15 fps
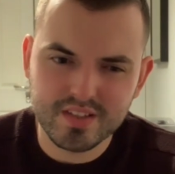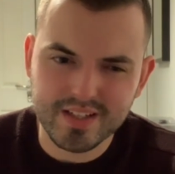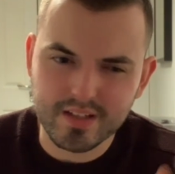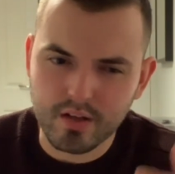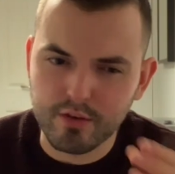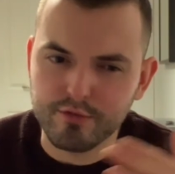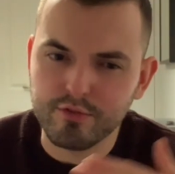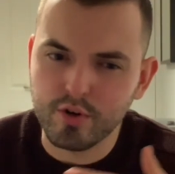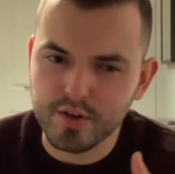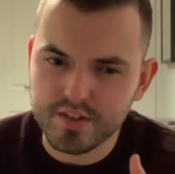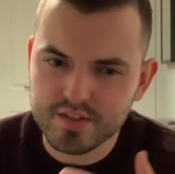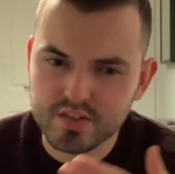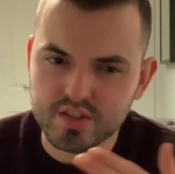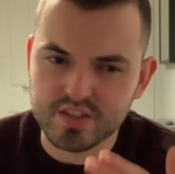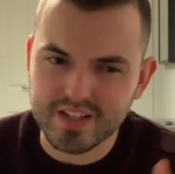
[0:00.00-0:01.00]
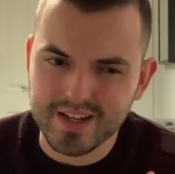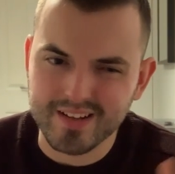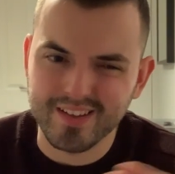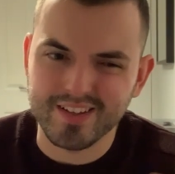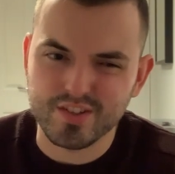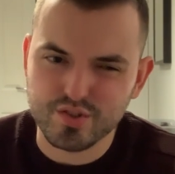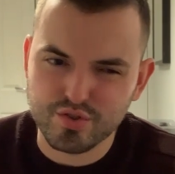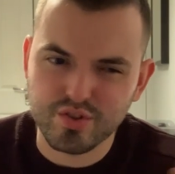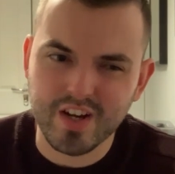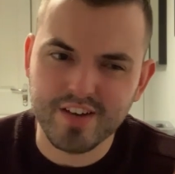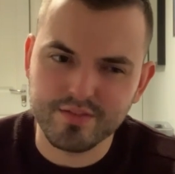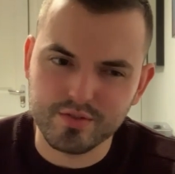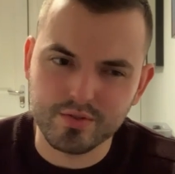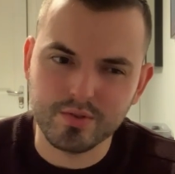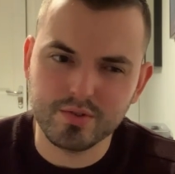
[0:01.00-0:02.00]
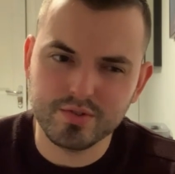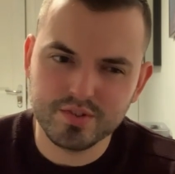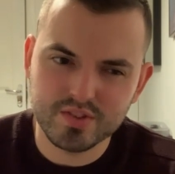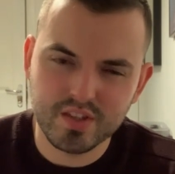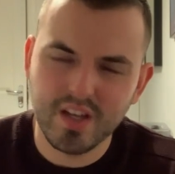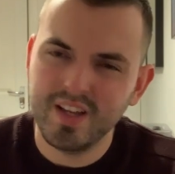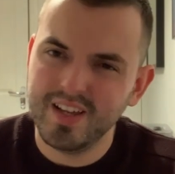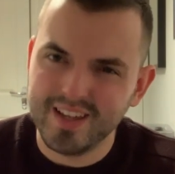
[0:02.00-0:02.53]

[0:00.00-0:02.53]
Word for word: Like her voice just kind of like travels